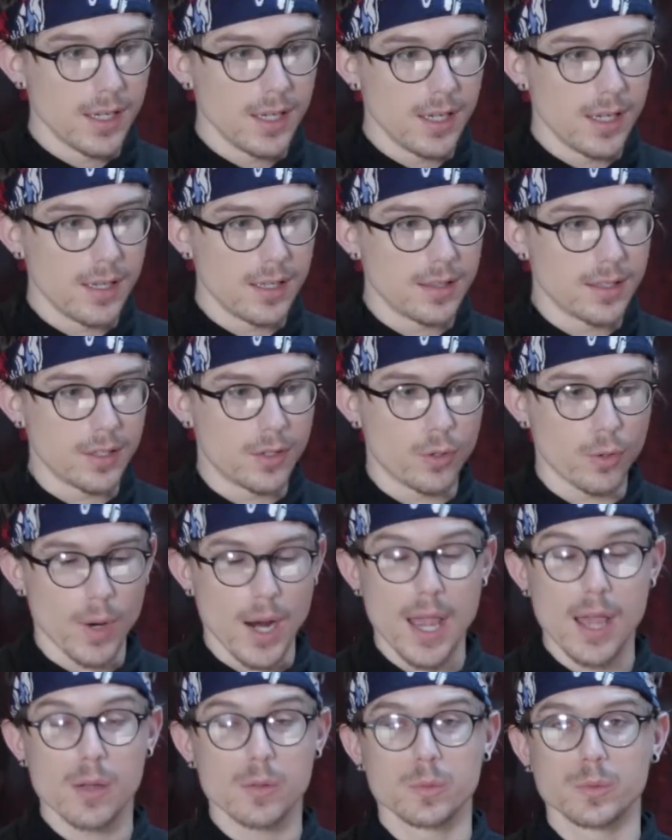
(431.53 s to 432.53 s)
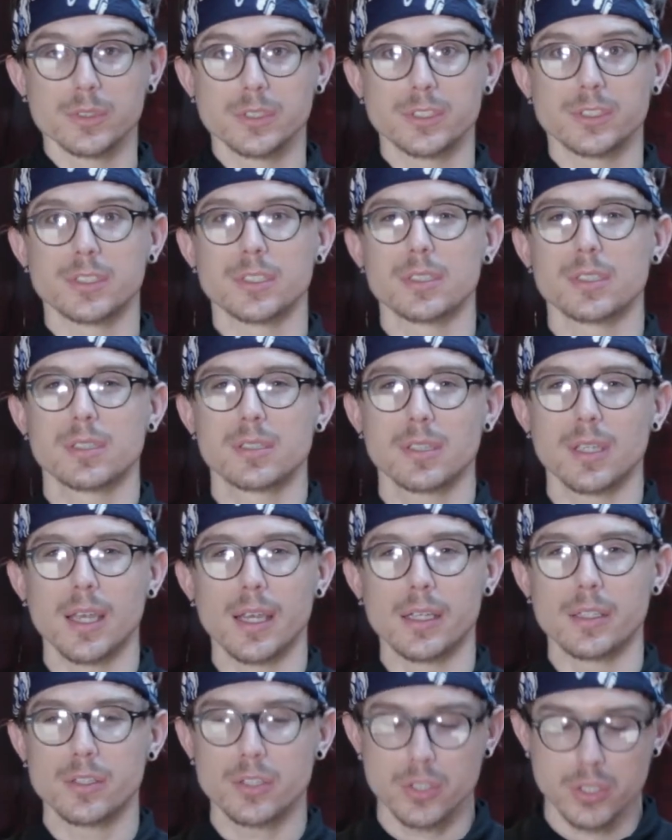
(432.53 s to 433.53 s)
And the ground was just
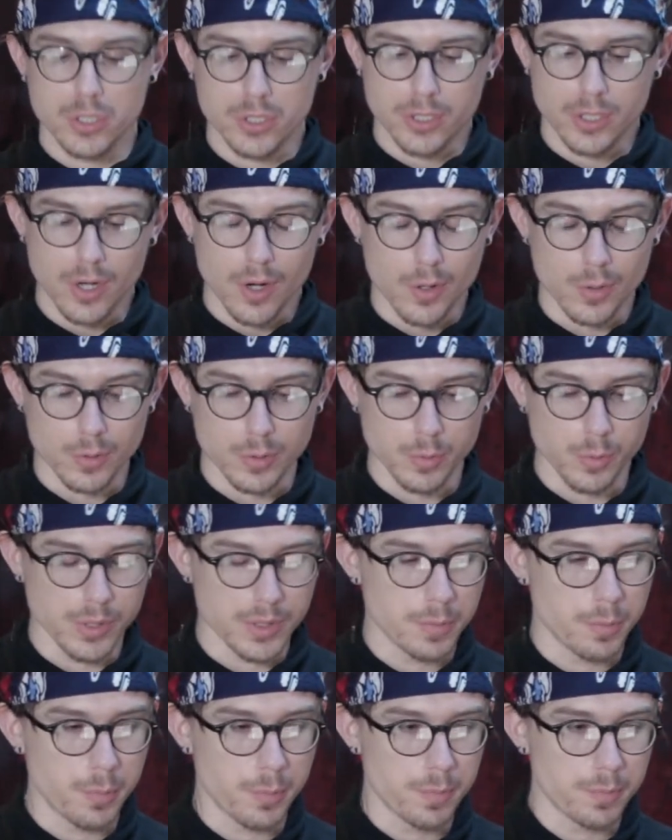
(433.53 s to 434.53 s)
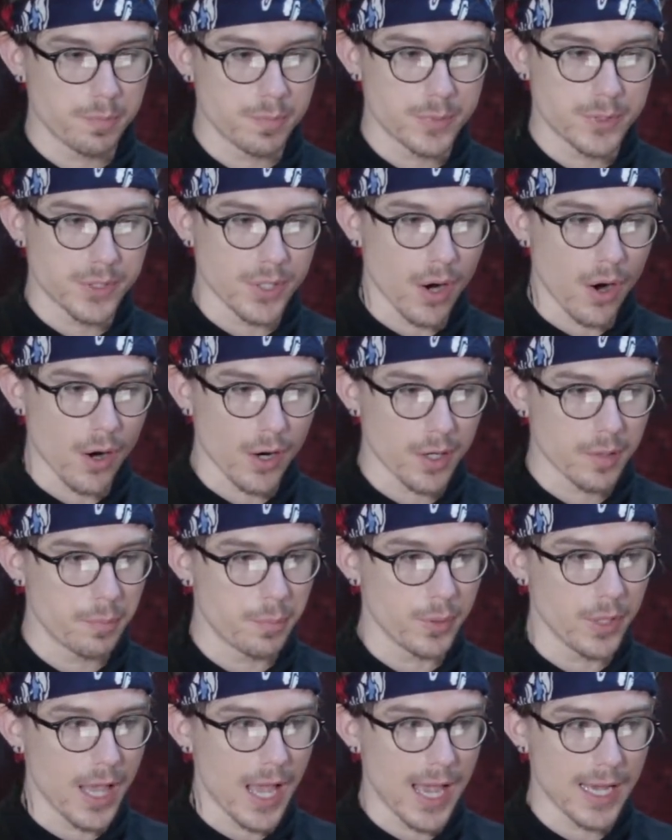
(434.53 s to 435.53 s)
like soaked with dark
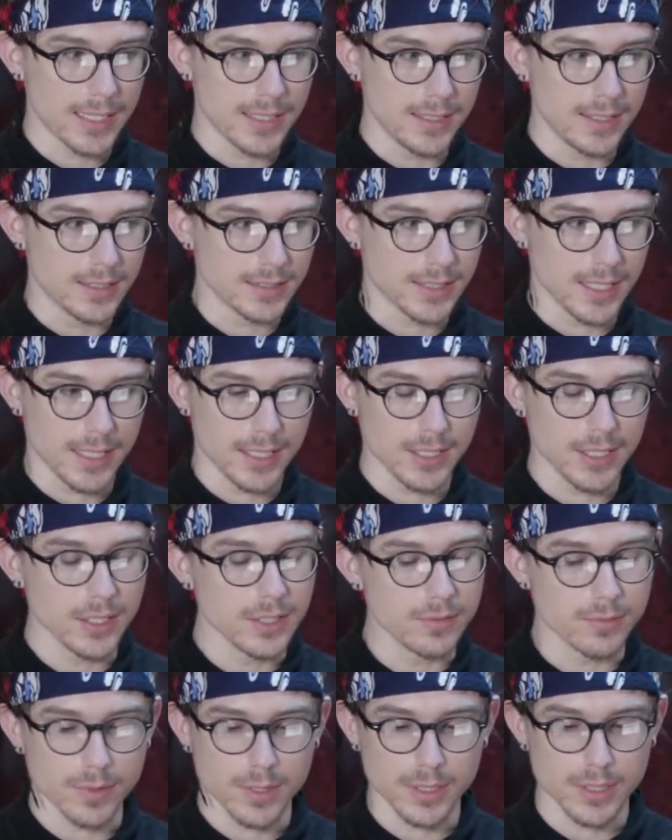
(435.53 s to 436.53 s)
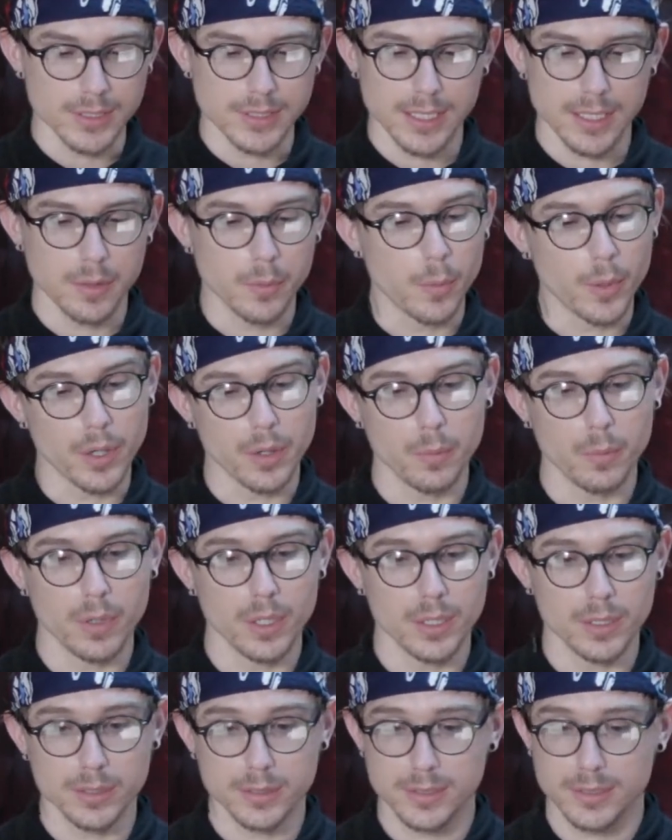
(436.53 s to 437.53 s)
blackness. I couldn't really tell where it
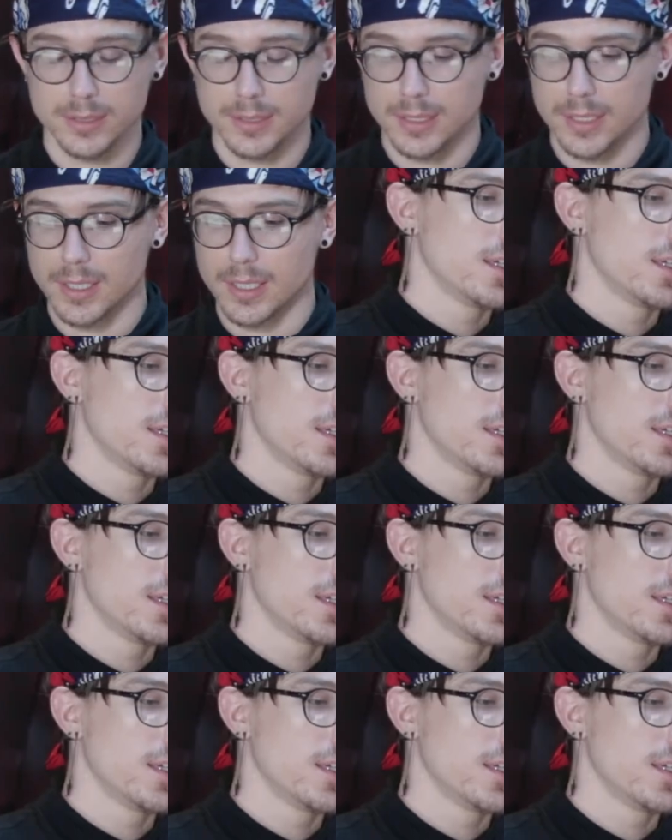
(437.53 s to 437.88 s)
was.